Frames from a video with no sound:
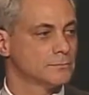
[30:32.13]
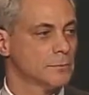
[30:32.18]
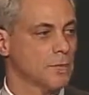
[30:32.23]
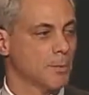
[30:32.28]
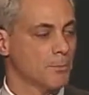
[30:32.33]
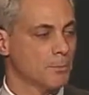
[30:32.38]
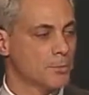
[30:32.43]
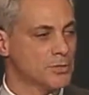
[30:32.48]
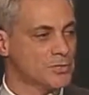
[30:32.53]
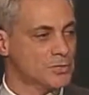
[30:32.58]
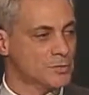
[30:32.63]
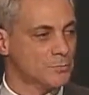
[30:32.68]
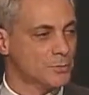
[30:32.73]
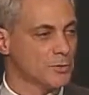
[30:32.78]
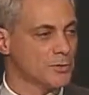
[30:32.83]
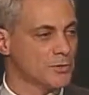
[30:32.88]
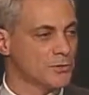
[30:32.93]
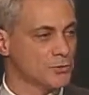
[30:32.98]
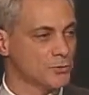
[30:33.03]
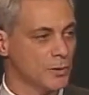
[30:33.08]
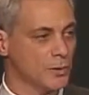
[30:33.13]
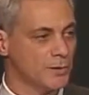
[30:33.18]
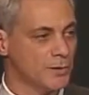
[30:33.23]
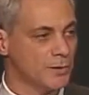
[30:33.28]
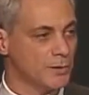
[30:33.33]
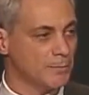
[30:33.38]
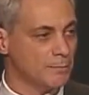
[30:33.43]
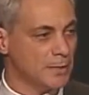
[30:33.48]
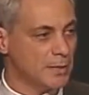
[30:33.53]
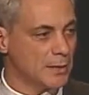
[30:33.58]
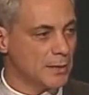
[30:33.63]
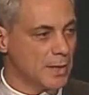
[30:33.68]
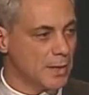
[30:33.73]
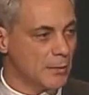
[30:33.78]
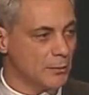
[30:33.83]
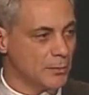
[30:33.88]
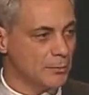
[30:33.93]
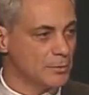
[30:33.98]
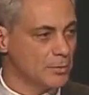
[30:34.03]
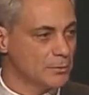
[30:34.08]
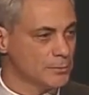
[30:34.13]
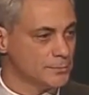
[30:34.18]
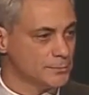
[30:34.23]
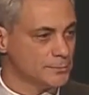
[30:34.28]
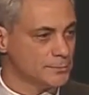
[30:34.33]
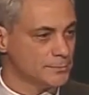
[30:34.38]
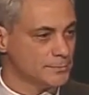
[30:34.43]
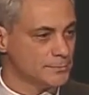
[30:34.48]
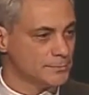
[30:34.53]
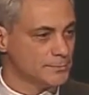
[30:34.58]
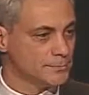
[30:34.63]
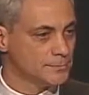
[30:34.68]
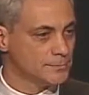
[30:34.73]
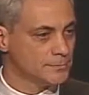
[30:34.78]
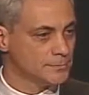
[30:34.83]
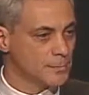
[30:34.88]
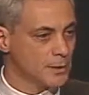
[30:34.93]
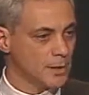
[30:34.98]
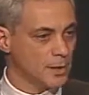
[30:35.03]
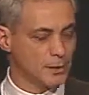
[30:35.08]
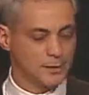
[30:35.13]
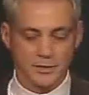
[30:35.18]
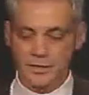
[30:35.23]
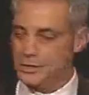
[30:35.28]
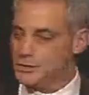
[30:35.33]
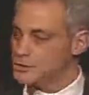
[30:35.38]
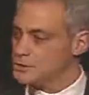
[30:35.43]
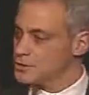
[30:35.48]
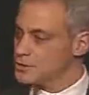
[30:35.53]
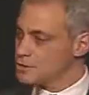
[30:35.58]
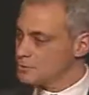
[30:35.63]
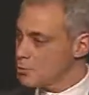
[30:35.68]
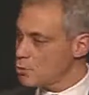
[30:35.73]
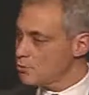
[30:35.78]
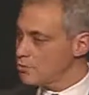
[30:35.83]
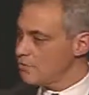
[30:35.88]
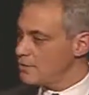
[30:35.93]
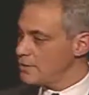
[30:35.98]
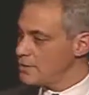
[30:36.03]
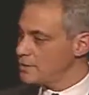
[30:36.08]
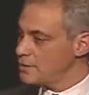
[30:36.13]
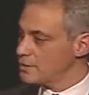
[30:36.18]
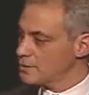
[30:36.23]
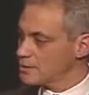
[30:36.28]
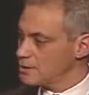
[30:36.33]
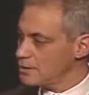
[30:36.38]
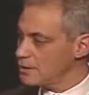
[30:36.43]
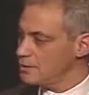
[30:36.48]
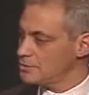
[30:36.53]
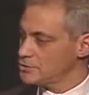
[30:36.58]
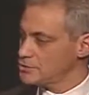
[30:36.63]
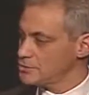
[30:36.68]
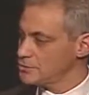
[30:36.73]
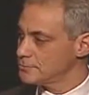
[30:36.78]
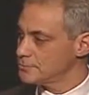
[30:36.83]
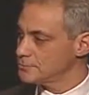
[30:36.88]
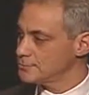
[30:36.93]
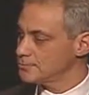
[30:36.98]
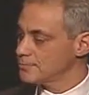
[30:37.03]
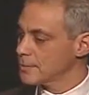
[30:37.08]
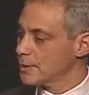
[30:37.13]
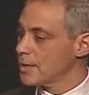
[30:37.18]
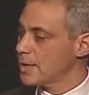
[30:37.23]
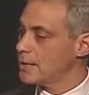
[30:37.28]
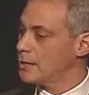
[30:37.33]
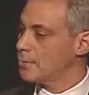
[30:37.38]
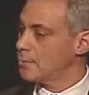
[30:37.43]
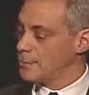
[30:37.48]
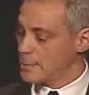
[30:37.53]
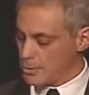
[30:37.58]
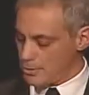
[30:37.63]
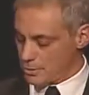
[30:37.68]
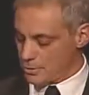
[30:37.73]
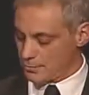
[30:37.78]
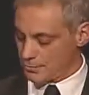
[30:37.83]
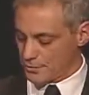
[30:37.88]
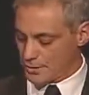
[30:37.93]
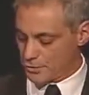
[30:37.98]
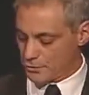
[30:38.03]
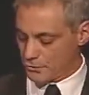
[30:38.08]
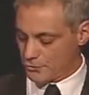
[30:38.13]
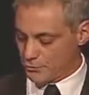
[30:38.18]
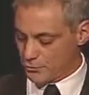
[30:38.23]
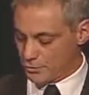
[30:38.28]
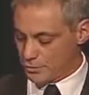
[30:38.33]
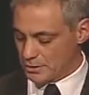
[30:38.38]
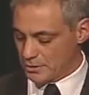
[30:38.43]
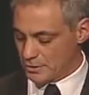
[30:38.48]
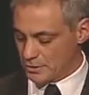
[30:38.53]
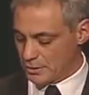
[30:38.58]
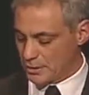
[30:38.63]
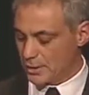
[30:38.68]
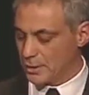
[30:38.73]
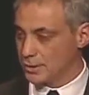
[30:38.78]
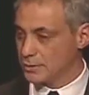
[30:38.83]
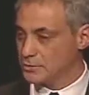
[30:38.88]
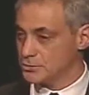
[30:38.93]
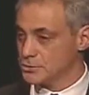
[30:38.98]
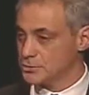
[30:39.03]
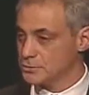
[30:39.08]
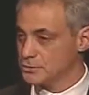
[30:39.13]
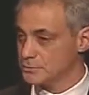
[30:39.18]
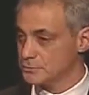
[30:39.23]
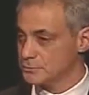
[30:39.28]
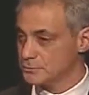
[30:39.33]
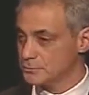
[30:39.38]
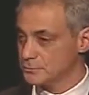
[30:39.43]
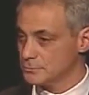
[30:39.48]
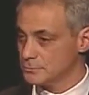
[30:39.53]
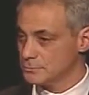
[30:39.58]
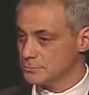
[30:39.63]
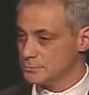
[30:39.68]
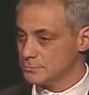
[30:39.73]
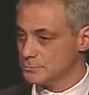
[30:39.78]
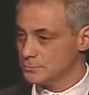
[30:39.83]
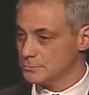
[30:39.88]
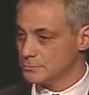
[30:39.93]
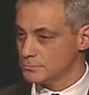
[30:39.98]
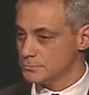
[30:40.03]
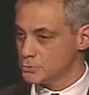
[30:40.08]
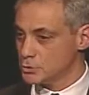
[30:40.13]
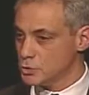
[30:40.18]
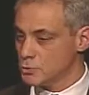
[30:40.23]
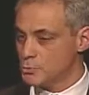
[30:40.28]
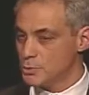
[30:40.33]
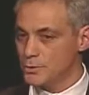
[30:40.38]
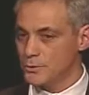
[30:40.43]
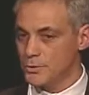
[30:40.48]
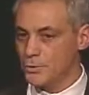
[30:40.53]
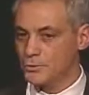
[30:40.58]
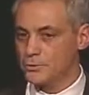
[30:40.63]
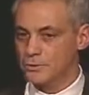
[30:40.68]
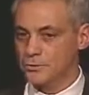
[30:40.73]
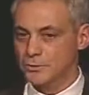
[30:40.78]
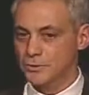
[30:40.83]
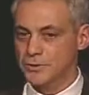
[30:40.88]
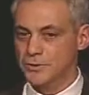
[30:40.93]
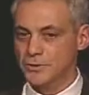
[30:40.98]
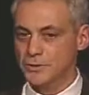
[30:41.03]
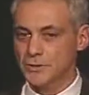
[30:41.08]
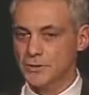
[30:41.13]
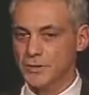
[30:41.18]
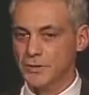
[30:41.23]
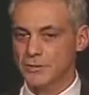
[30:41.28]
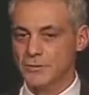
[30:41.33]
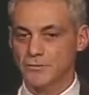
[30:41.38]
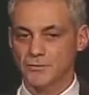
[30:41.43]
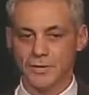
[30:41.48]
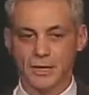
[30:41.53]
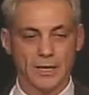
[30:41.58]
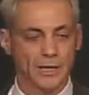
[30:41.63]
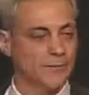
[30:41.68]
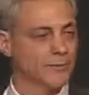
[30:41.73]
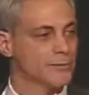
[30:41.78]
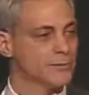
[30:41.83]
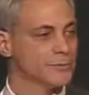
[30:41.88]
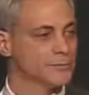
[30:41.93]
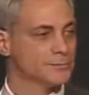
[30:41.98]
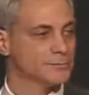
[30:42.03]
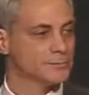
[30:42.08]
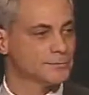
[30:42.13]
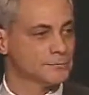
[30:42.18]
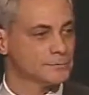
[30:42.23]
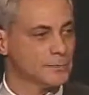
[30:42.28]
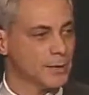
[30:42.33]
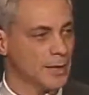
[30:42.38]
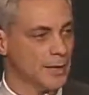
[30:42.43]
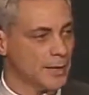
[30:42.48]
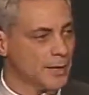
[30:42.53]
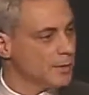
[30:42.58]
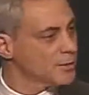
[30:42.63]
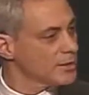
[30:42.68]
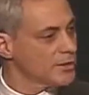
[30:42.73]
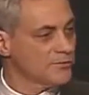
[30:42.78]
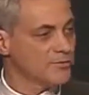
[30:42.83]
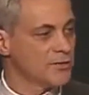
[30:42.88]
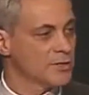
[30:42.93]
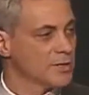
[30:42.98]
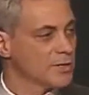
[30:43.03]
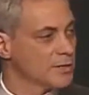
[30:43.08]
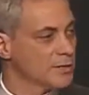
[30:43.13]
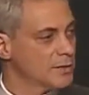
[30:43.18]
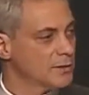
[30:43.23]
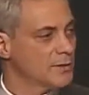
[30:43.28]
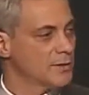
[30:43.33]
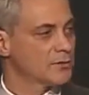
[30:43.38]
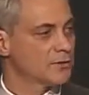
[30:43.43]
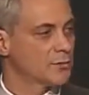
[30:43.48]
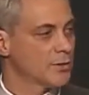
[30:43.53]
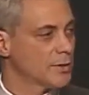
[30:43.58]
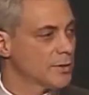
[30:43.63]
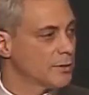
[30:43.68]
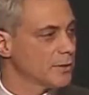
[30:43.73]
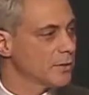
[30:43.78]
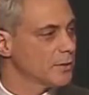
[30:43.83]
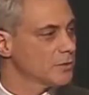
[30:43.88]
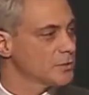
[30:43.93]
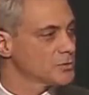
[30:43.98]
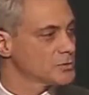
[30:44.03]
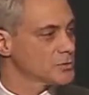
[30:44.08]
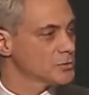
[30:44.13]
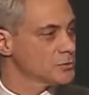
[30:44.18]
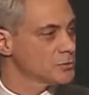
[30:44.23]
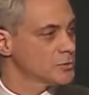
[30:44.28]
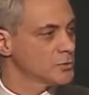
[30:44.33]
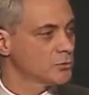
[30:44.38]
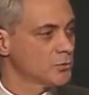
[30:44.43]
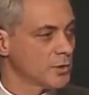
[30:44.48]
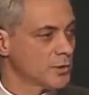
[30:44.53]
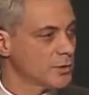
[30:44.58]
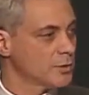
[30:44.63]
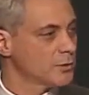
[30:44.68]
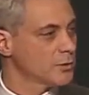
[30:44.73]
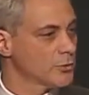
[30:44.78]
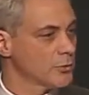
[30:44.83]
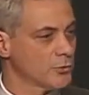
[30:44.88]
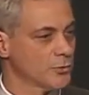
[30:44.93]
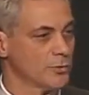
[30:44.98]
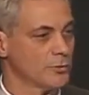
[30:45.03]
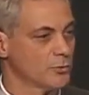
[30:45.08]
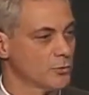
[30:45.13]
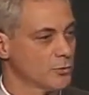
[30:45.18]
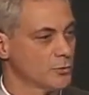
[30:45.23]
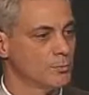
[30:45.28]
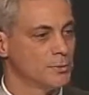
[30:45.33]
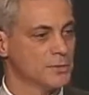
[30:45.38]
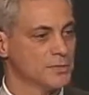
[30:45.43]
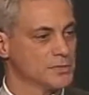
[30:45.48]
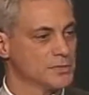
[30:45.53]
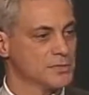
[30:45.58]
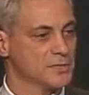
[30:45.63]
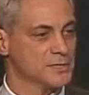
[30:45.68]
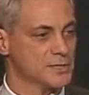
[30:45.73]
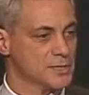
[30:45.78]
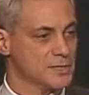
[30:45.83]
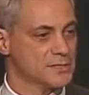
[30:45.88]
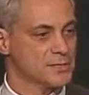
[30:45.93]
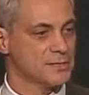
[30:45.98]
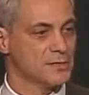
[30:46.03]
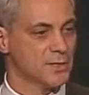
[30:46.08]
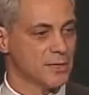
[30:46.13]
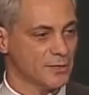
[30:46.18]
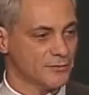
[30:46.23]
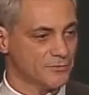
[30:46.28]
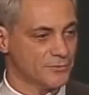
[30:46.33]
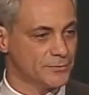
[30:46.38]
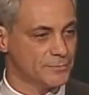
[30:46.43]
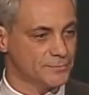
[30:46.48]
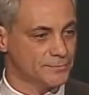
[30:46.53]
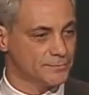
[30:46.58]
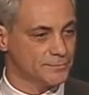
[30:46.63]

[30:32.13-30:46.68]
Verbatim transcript: A principal that's willing to be accountable, a teacher that's motivated to teach, and a parent that is fully engaged. You put those three things together, and I'll give you a kid that's ready to go to school and ready to learn and who will be a success in life.